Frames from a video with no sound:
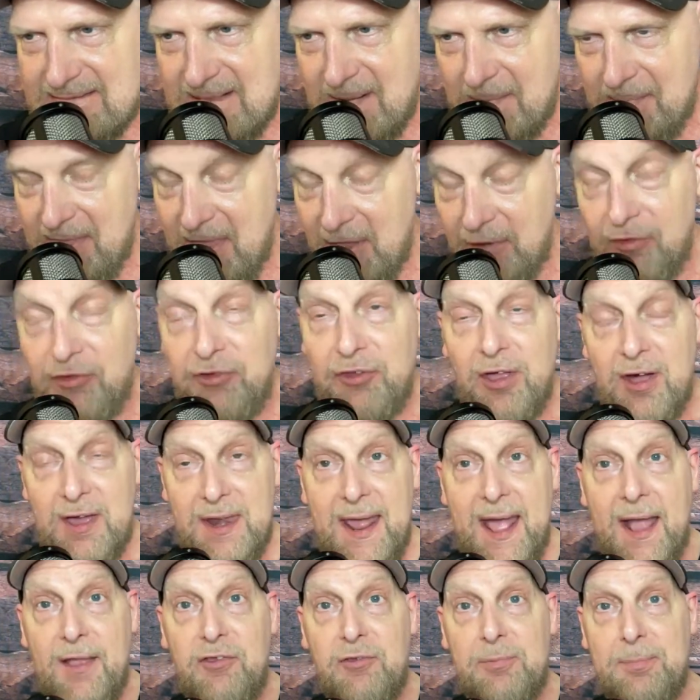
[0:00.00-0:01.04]
there's certain
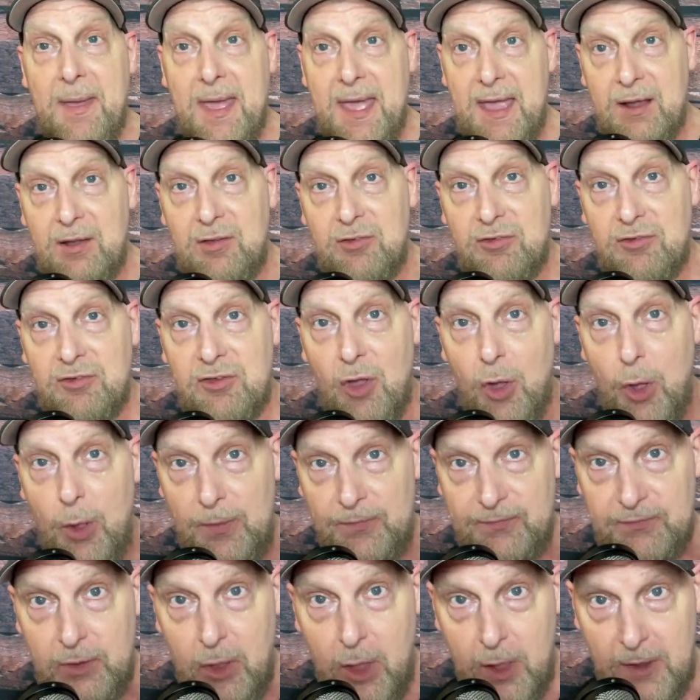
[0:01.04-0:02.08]
aspects of